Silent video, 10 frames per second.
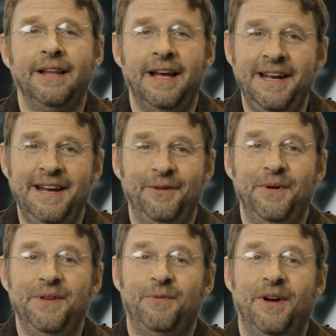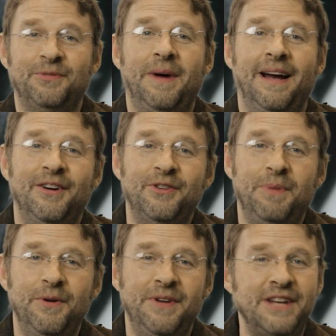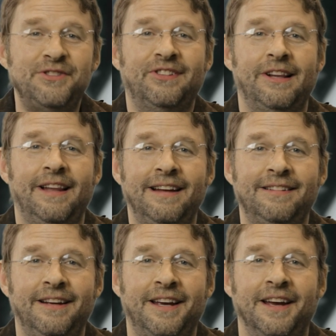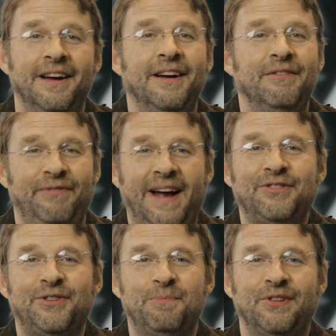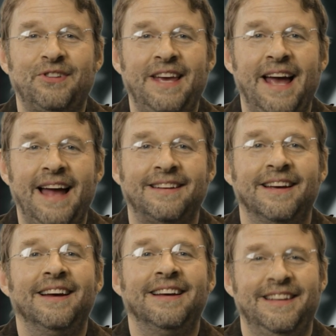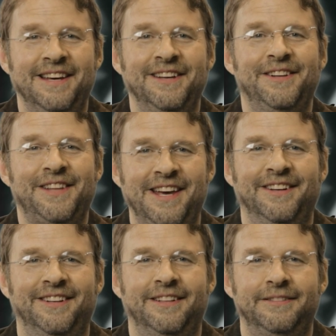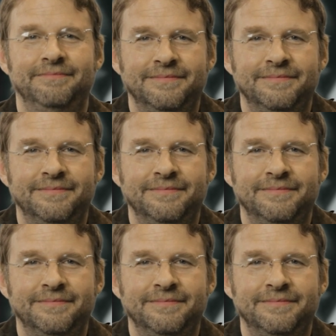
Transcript: Lane with Russ Meyer's bodacious classic, Faster Pussycat, Kill Kill.